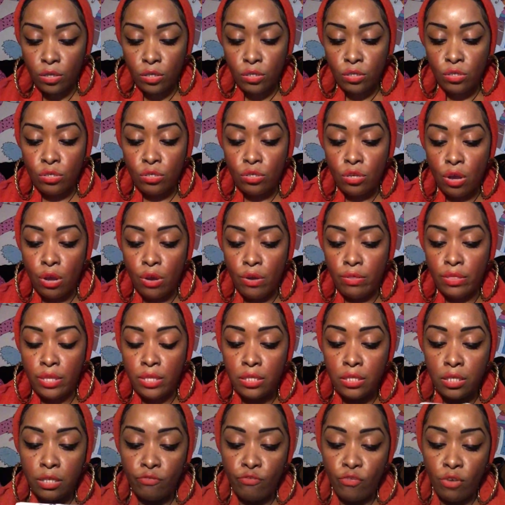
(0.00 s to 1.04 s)
So
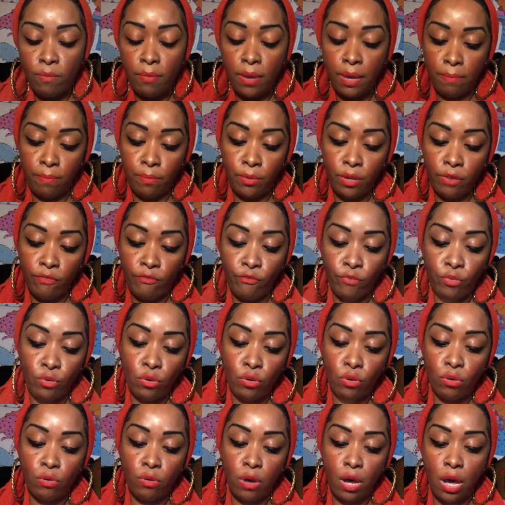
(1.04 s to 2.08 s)
this is for my
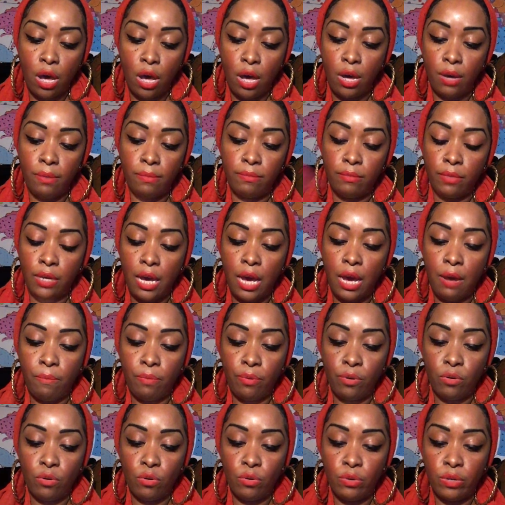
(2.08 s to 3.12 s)
beautiful
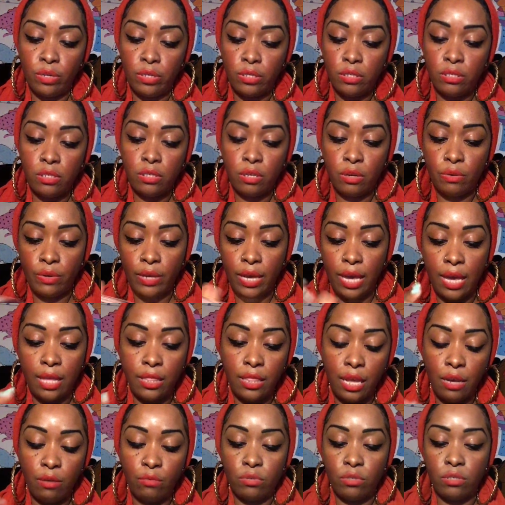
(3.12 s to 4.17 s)
Capricorns. Okay,
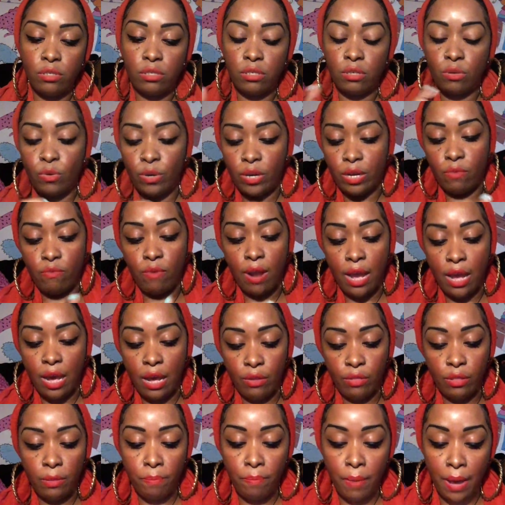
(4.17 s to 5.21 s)
that was quick right
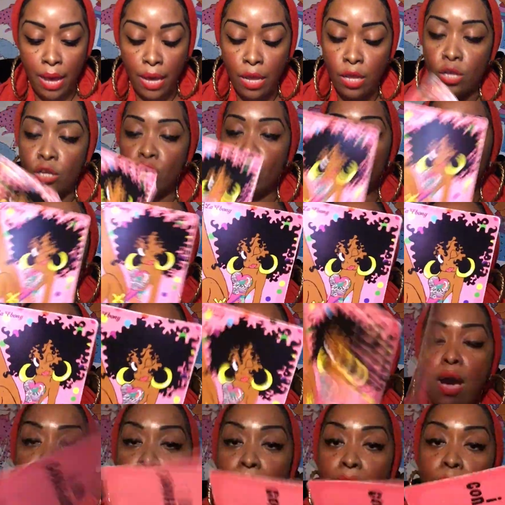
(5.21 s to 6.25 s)
out of the bat. So we
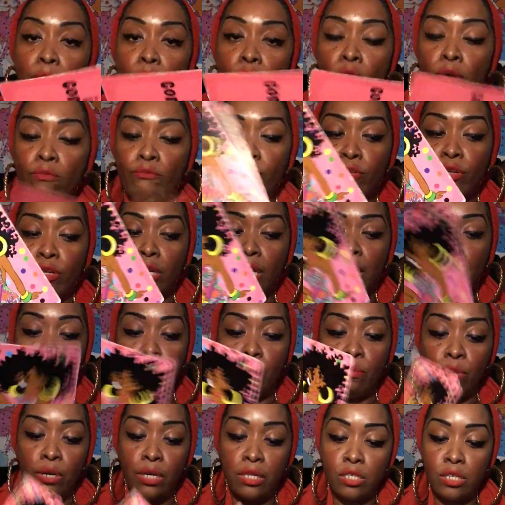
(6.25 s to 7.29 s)
got I am confident here
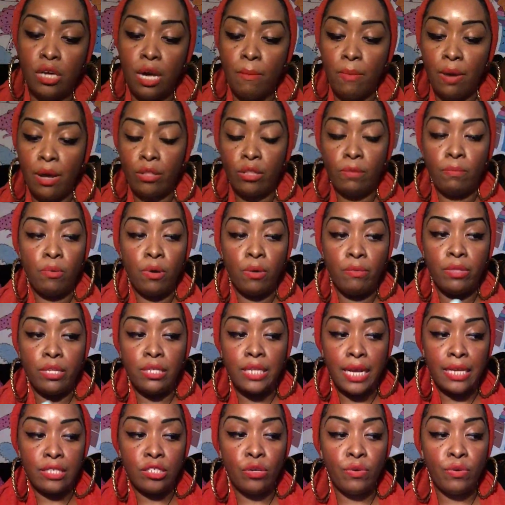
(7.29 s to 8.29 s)
that wanted to come out of the bottom of the deck.